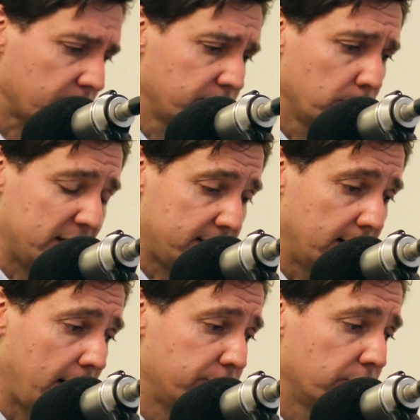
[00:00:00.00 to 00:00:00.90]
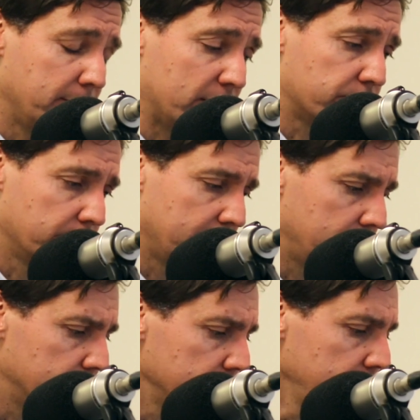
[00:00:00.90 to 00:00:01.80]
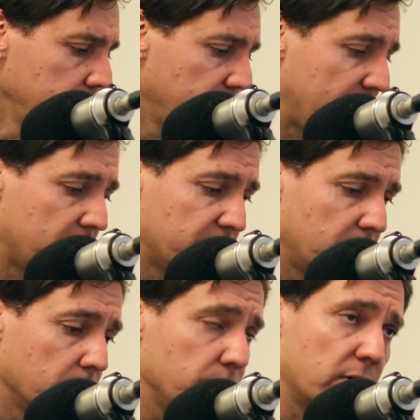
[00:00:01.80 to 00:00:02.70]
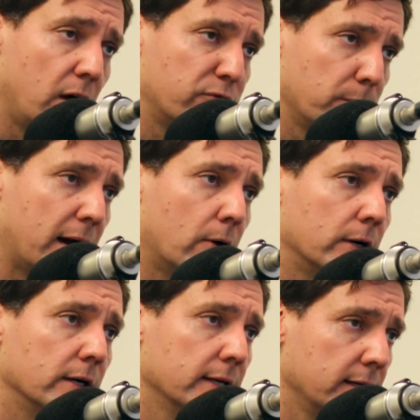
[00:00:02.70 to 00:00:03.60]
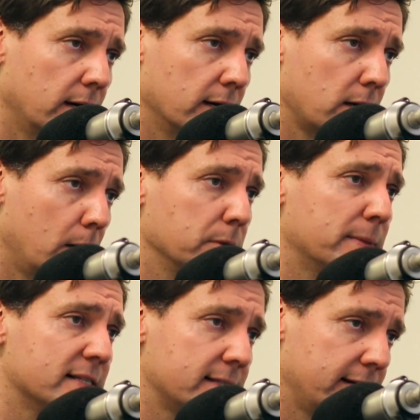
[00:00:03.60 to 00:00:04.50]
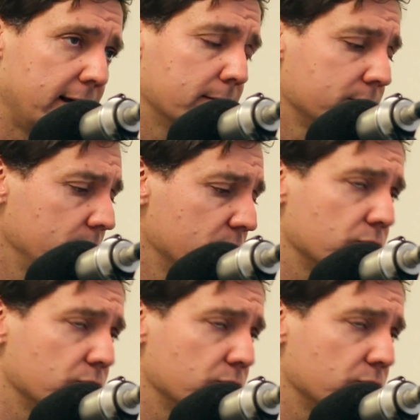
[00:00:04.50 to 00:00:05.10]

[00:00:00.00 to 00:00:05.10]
for BC Hydro to make sure that their new call for power complements the dams, use